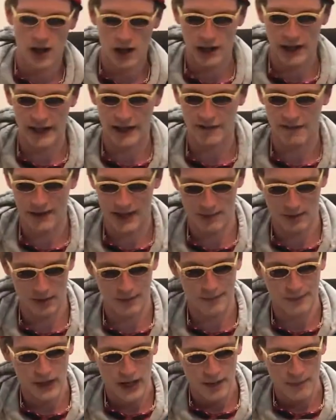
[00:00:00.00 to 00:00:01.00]
unlike
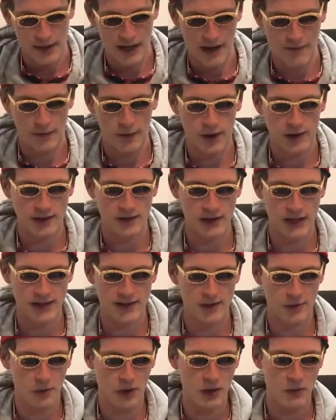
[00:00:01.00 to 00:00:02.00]
Faber. But at first
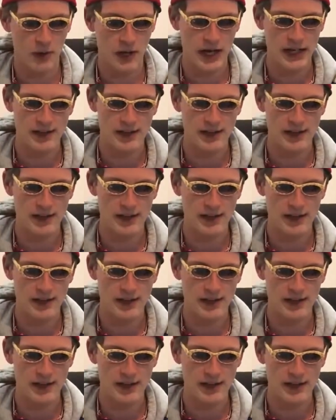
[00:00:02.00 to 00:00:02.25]
glance, the reader would